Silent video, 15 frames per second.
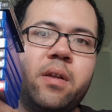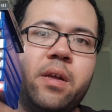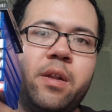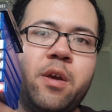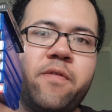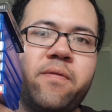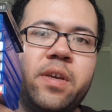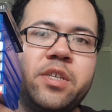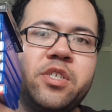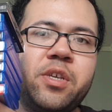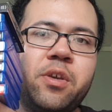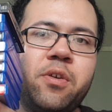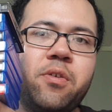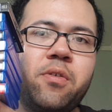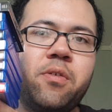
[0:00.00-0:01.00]
hopefully
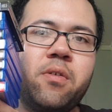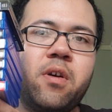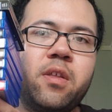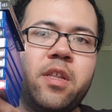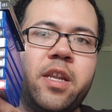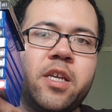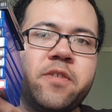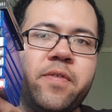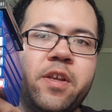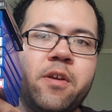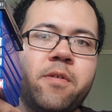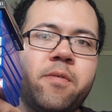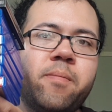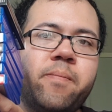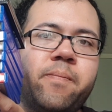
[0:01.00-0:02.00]
see you on the next
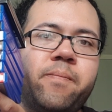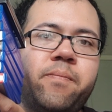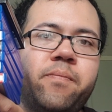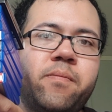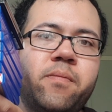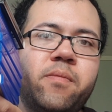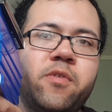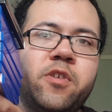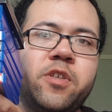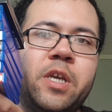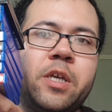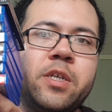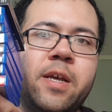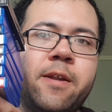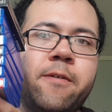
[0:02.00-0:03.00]
video. See
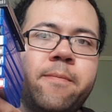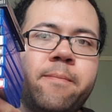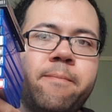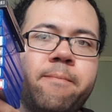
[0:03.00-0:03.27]
you later.